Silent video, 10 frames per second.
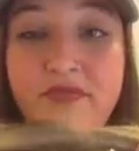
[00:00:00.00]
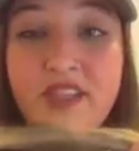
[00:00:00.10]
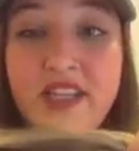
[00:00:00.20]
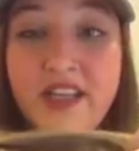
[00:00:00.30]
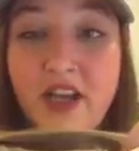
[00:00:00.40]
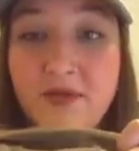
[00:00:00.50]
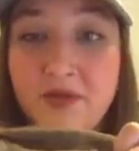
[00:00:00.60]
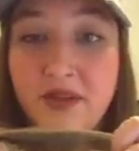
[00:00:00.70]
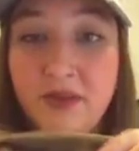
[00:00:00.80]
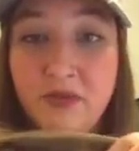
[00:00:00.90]
It comes
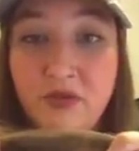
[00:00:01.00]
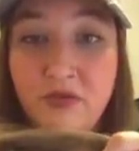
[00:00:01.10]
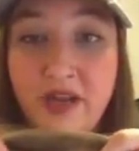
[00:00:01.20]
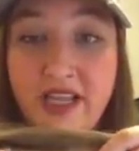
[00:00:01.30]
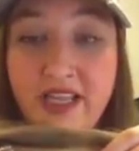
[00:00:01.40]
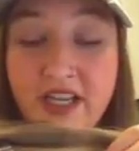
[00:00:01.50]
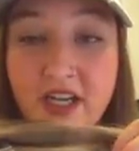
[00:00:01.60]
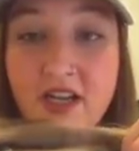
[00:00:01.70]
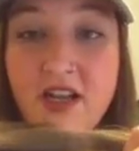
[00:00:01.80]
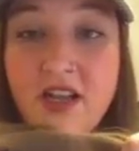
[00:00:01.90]
with the poo right here.
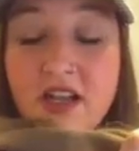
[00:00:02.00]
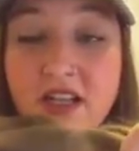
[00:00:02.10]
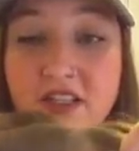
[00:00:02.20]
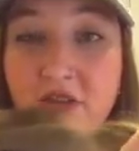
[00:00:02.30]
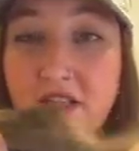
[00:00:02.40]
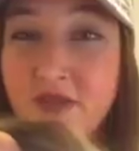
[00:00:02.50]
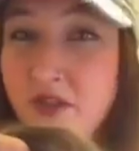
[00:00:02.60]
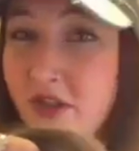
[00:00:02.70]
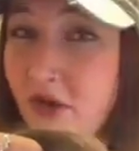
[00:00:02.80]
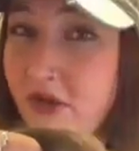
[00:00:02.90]
So this would
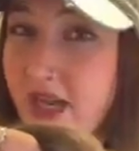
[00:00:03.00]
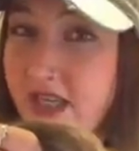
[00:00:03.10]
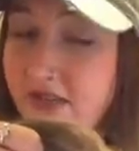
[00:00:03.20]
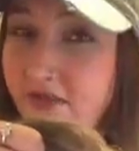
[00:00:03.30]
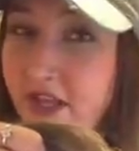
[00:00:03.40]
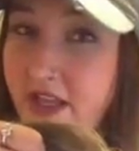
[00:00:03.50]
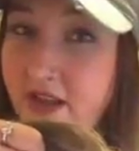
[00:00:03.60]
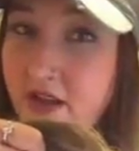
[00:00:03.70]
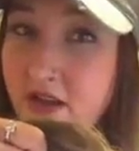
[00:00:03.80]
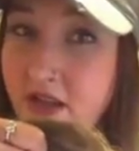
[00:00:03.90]
go kind of like
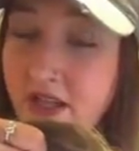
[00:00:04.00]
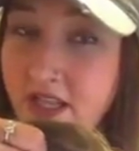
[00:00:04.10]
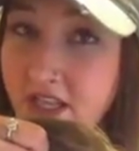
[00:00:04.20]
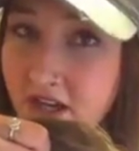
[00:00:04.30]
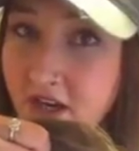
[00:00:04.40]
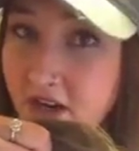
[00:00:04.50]
here